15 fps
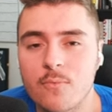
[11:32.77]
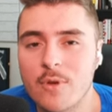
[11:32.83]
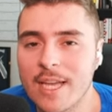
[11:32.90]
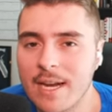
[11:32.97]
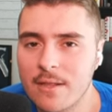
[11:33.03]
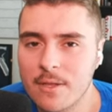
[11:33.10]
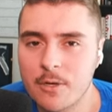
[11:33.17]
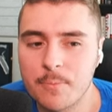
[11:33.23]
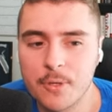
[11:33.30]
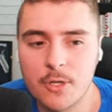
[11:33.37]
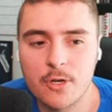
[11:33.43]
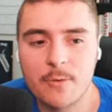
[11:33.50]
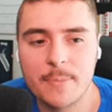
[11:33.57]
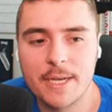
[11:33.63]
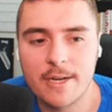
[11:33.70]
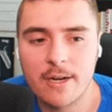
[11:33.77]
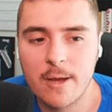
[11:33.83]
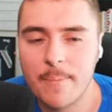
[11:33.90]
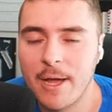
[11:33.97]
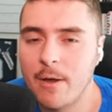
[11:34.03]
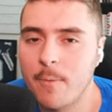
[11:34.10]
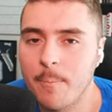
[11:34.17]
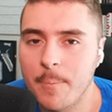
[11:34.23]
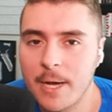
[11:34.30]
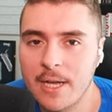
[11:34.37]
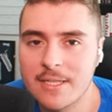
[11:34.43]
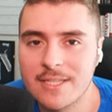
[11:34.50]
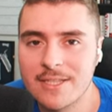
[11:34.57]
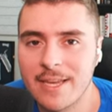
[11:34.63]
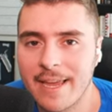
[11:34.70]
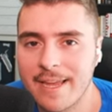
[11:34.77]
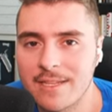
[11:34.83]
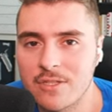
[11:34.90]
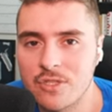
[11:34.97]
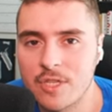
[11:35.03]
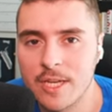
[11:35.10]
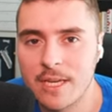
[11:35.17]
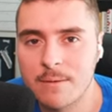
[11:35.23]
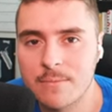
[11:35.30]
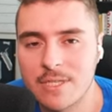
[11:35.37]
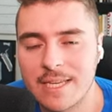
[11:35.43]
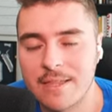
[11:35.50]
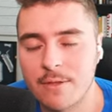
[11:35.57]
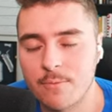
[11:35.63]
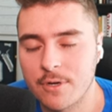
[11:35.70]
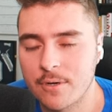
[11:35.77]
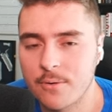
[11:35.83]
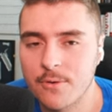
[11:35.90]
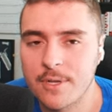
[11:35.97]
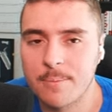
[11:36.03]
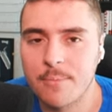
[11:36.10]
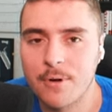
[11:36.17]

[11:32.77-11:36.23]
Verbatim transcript: We got a little blurb here about busts and gems in the recruiting